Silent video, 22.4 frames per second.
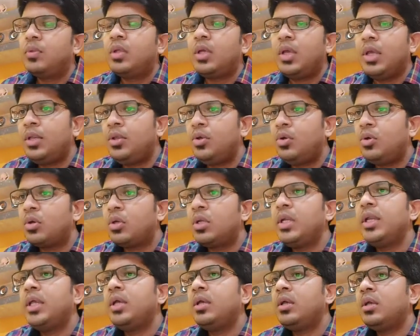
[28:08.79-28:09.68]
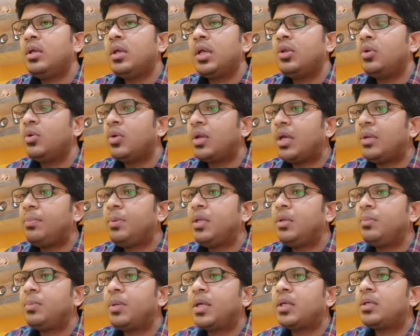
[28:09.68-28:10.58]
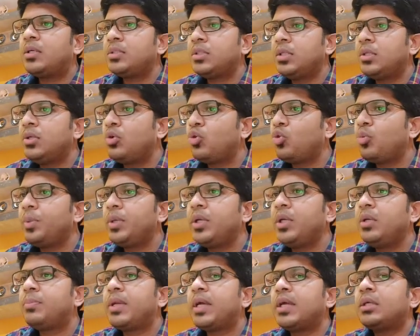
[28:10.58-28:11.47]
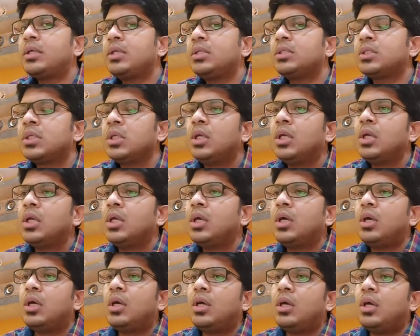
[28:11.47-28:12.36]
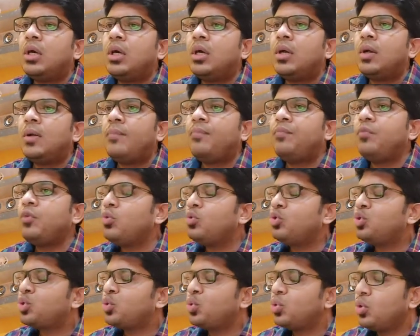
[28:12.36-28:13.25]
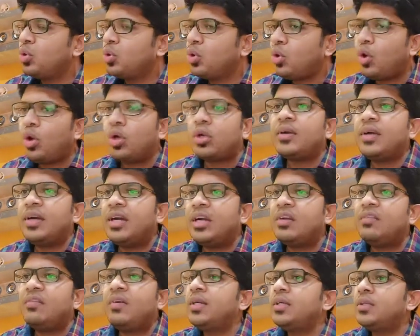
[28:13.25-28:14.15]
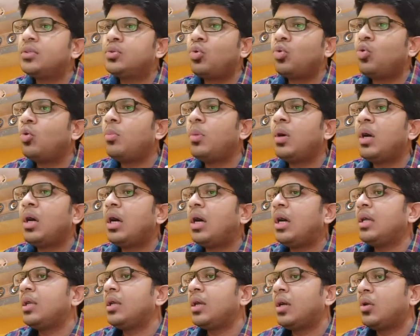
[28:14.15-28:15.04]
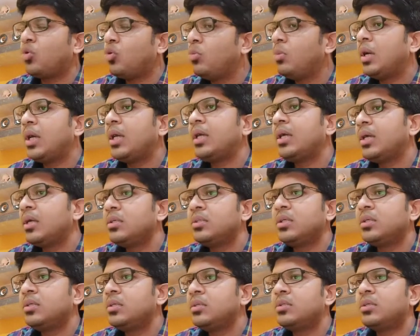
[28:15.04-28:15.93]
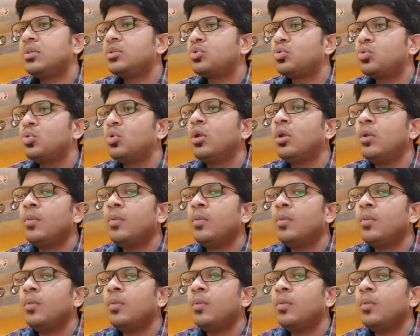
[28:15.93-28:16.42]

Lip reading: In your clinic, in your IPD practice, in your OPD practice, you should not advise HOMA-IR. HOMA-IR is a research tool.